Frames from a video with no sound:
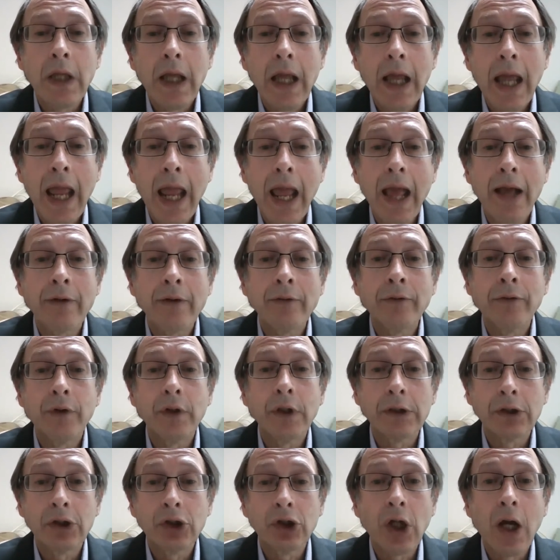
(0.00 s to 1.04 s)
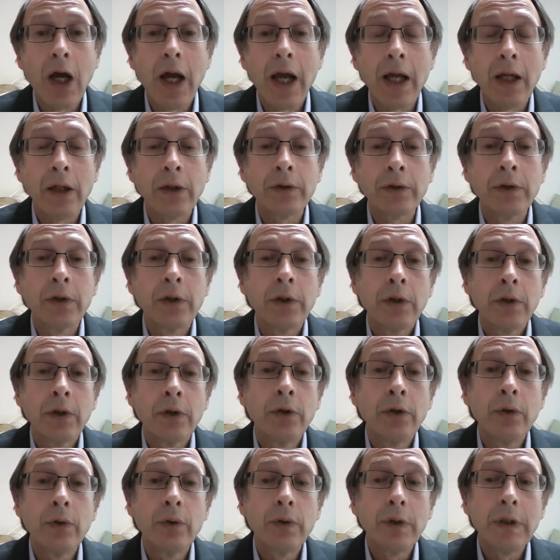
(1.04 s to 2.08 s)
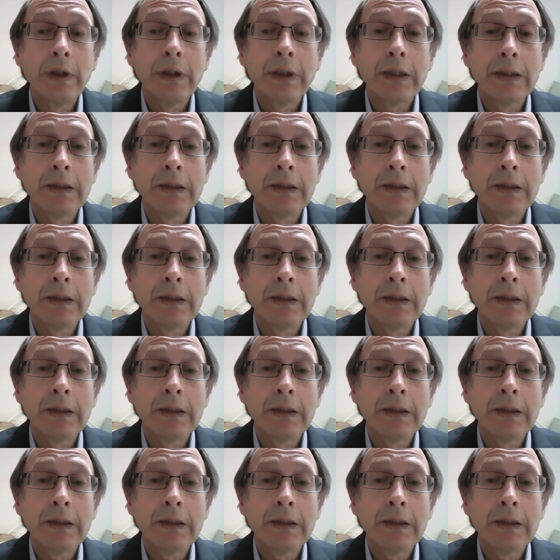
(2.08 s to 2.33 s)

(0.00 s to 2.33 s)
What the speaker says: have a child who